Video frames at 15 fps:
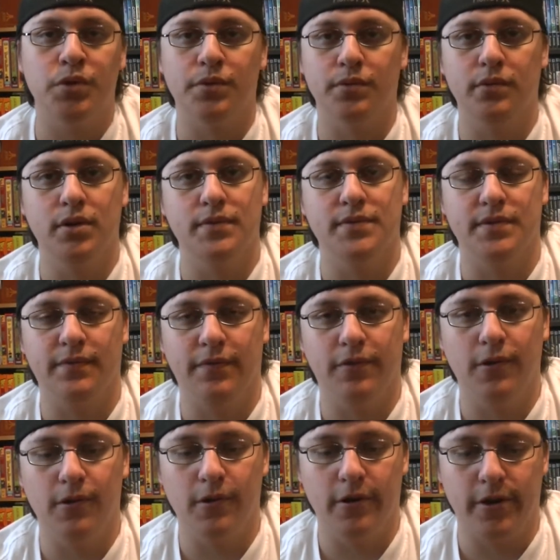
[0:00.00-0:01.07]
who lives in
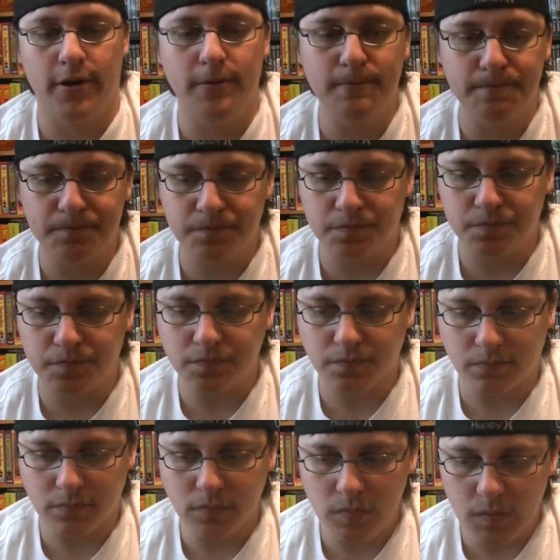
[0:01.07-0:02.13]
Florida,
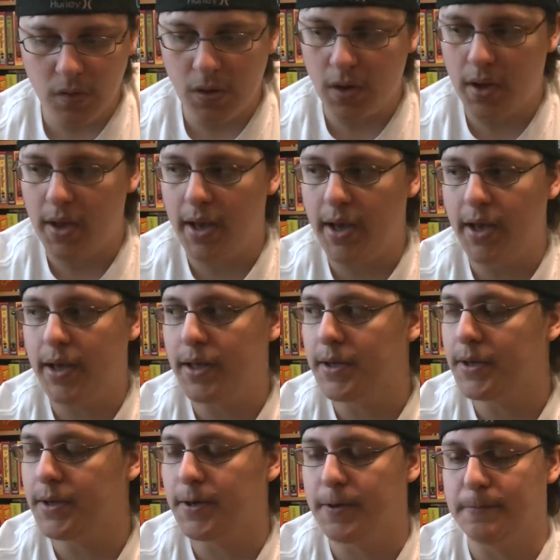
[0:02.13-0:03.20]

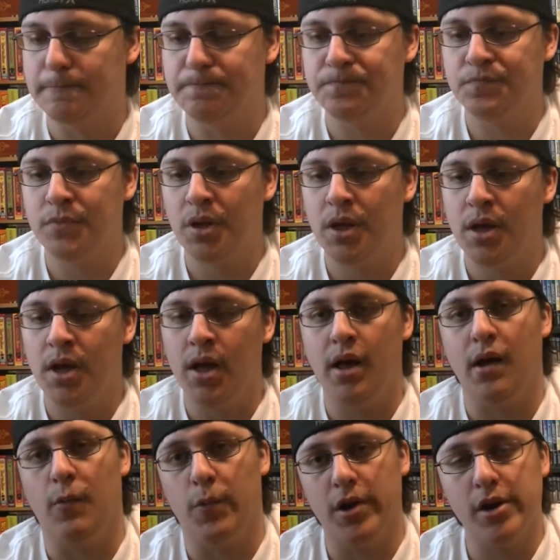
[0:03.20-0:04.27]
and I
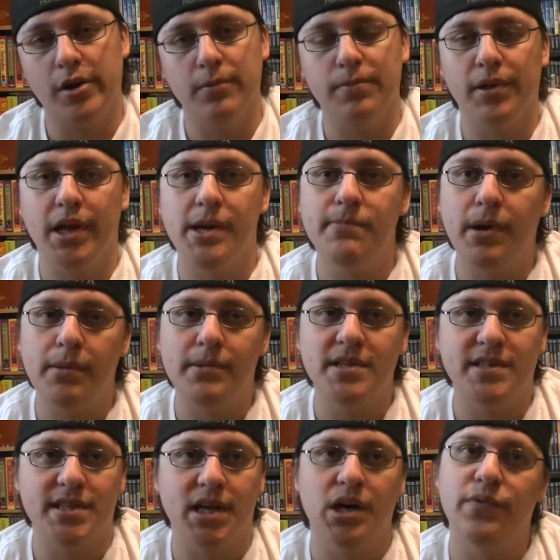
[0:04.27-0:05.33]
went on a plane by
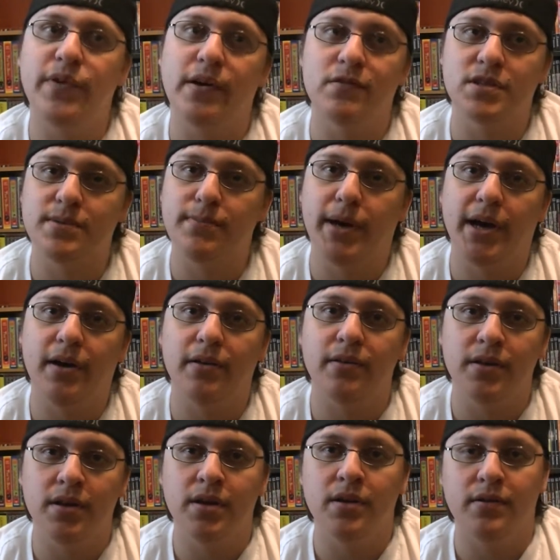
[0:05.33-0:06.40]
myself. I was
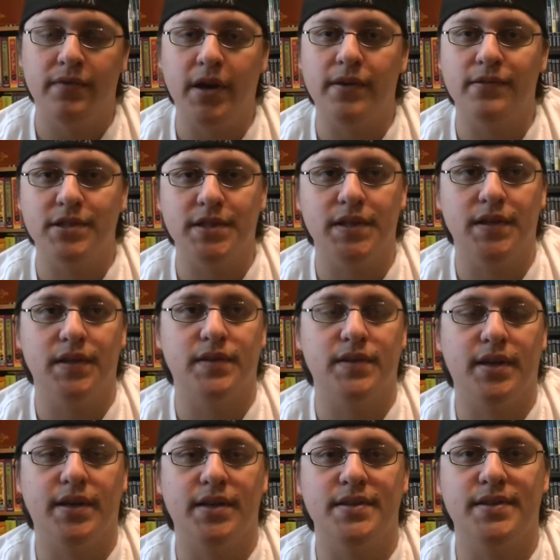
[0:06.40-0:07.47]
about 5 or 6,
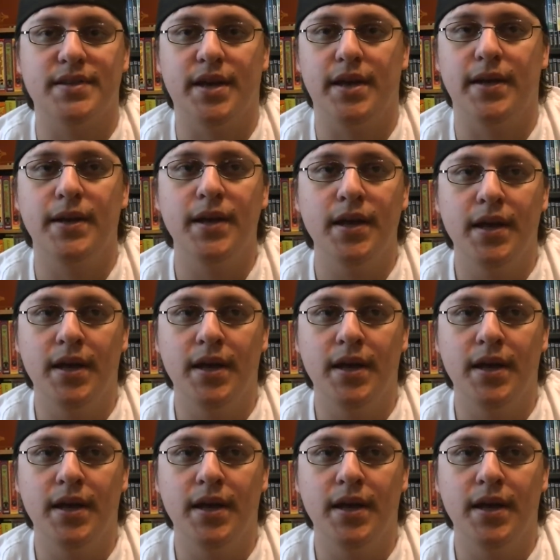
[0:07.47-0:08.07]
like I said,